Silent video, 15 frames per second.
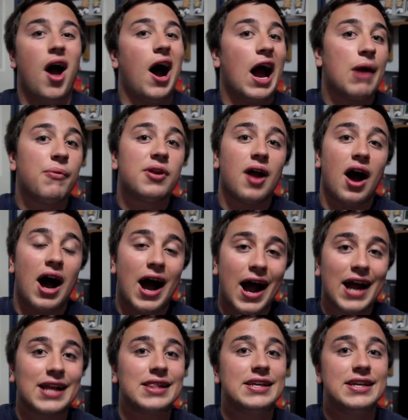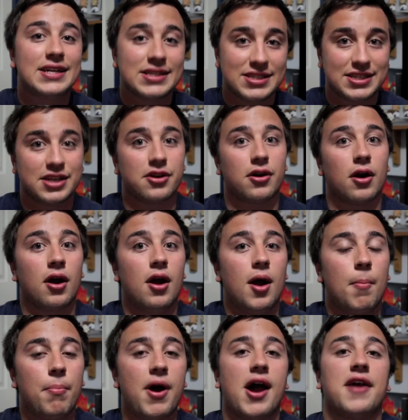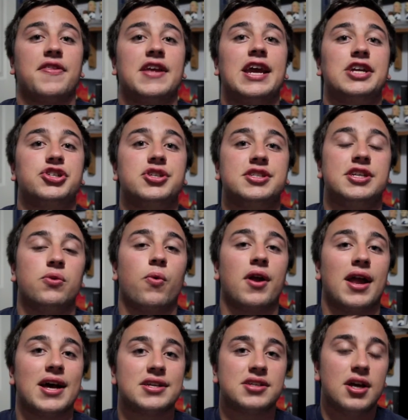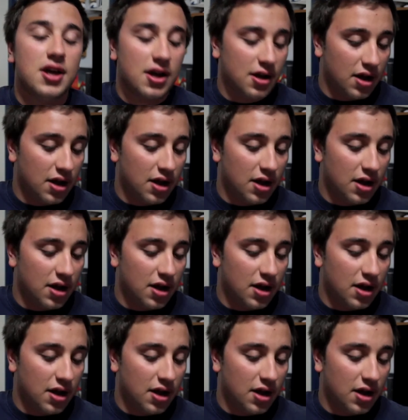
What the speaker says: I would highly consider buying the HTC One S.